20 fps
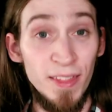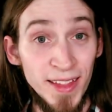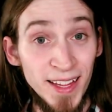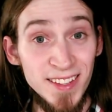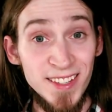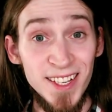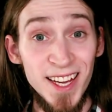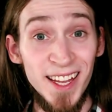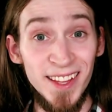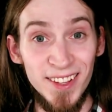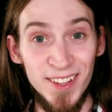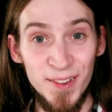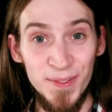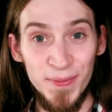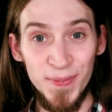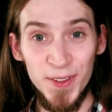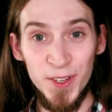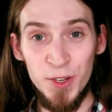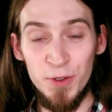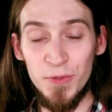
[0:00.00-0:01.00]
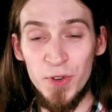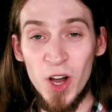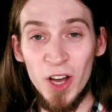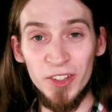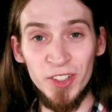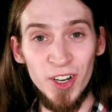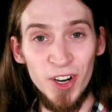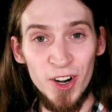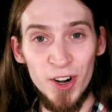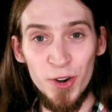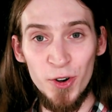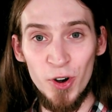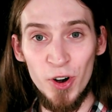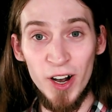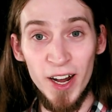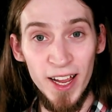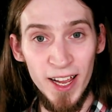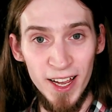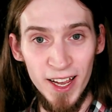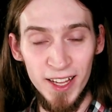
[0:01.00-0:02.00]
That's it! You've got
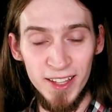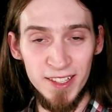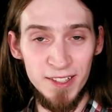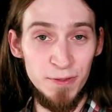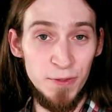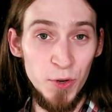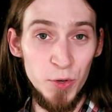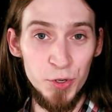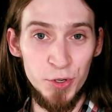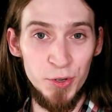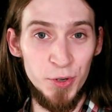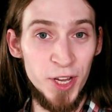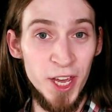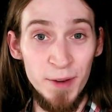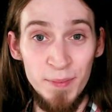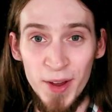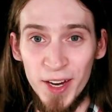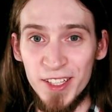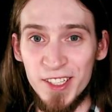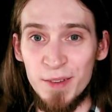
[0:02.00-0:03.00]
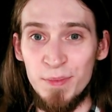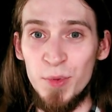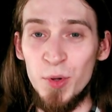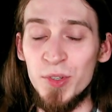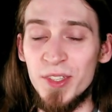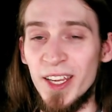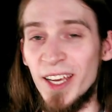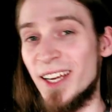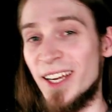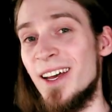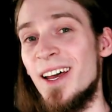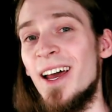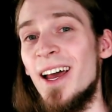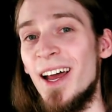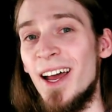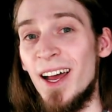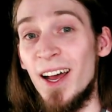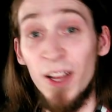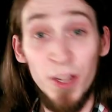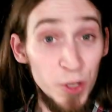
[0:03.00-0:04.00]
Ardour and Zyn-Fusion, you can make some music.
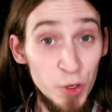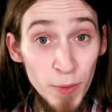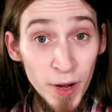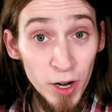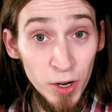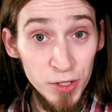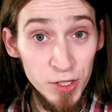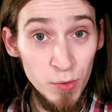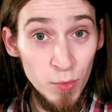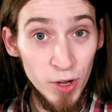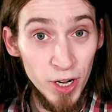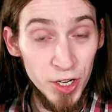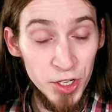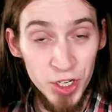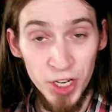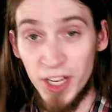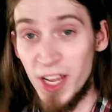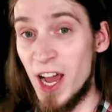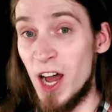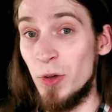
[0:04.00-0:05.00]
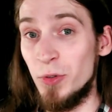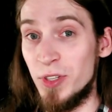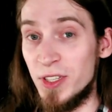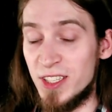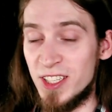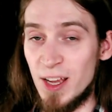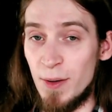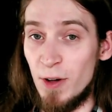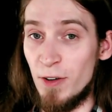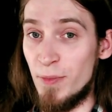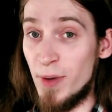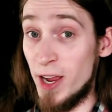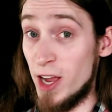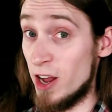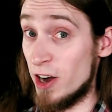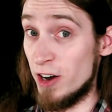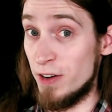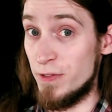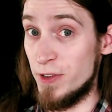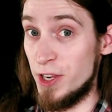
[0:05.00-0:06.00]
You might also want to check out some of
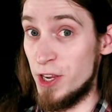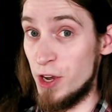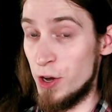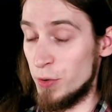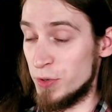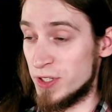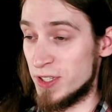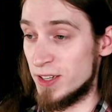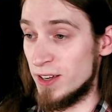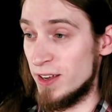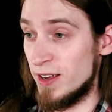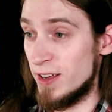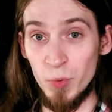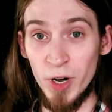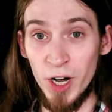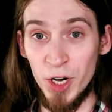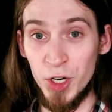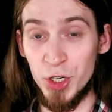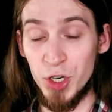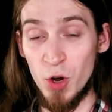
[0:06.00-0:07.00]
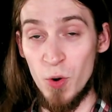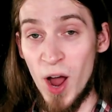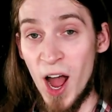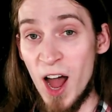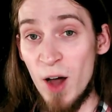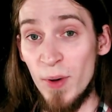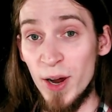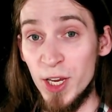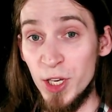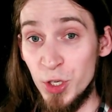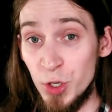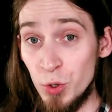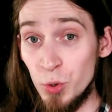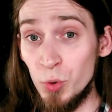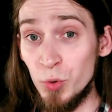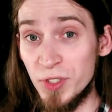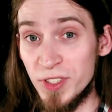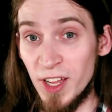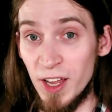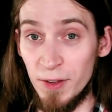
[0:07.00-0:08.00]
my other videos where I show how I
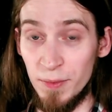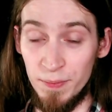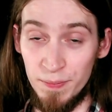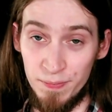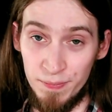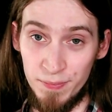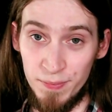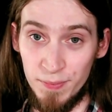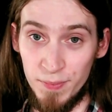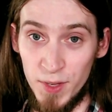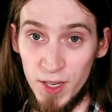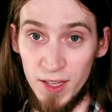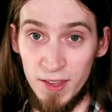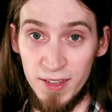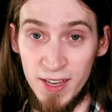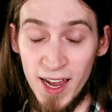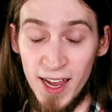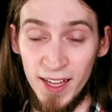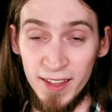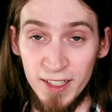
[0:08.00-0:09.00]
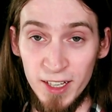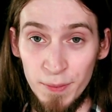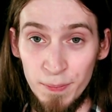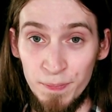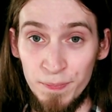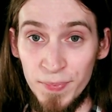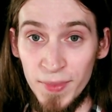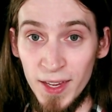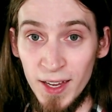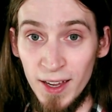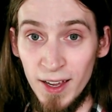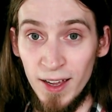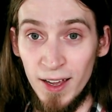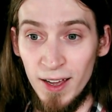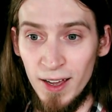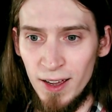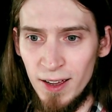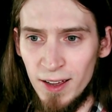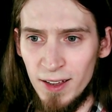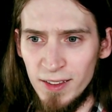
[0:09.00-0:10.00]
use them in tandem.
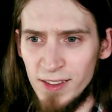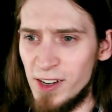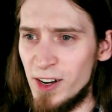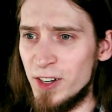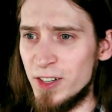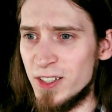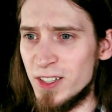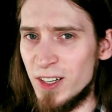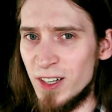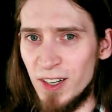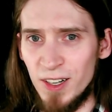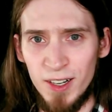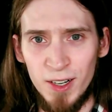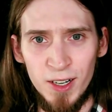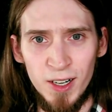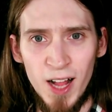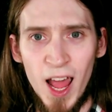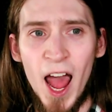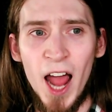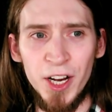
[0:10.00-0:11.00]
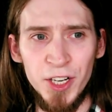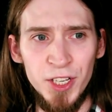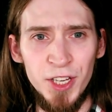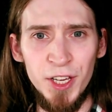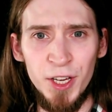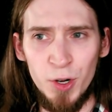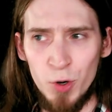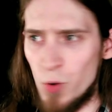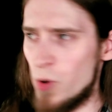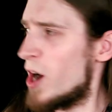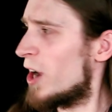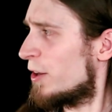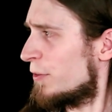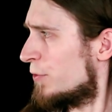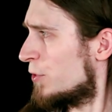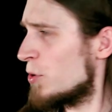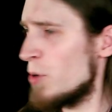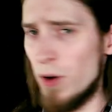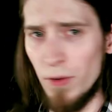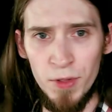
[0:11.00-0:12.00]
There's actually quite
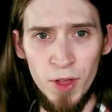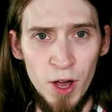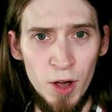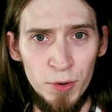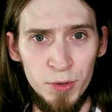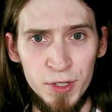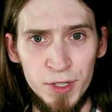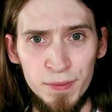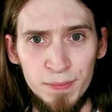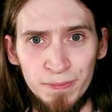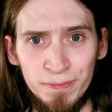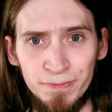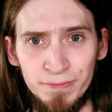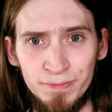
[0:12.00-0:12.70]
a few of those.